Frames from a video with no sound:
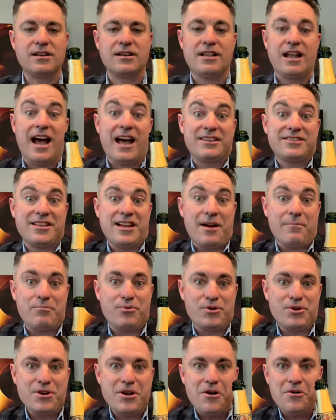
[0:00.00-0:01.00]
has that
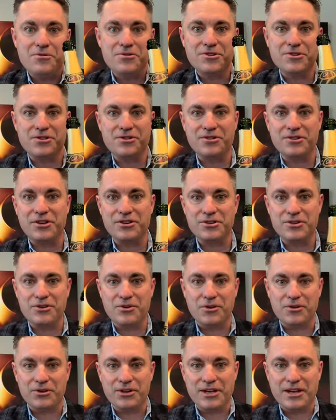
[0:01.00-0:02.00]
brioche that you
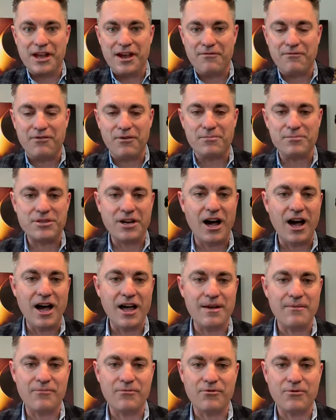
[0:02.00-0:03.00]
only get from
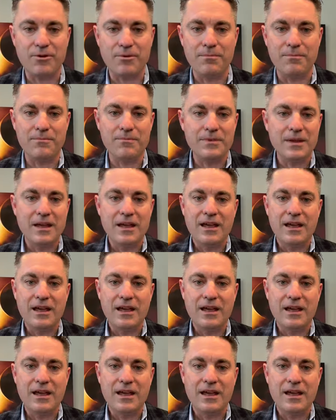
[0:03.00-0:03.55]
time, from,